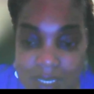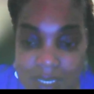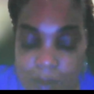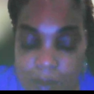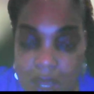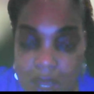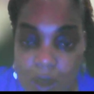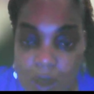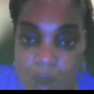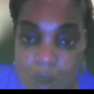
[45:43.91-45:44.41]
my
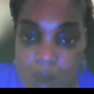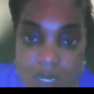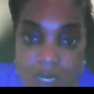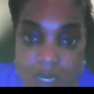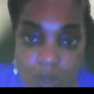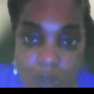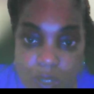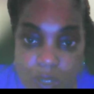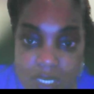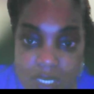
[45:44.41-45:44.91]
heart
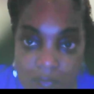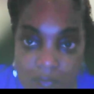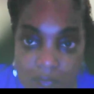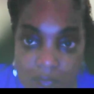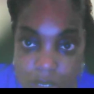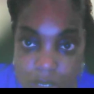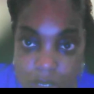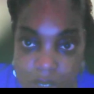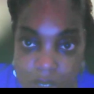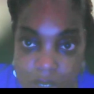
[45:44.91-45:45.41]
goes out to
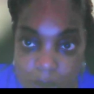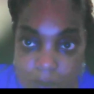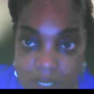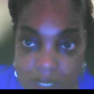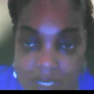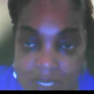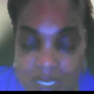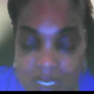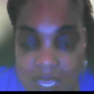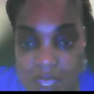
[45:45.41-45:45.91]
you
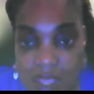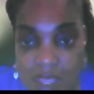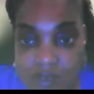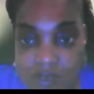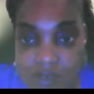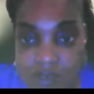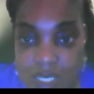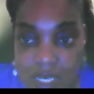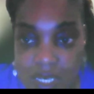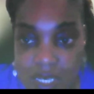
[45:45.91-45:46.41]
because I have
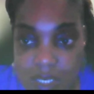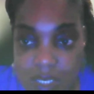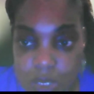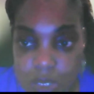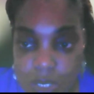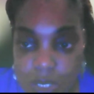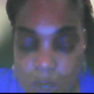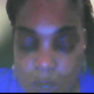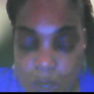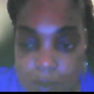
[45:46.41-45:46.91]
seen
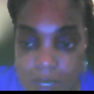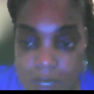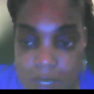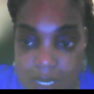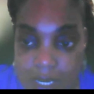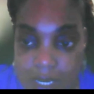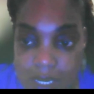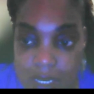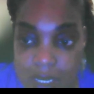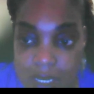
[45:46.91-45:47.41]
so
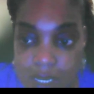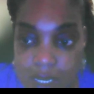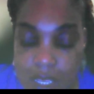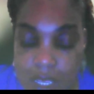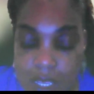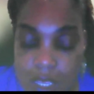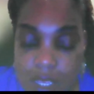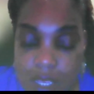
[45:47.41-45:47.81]
many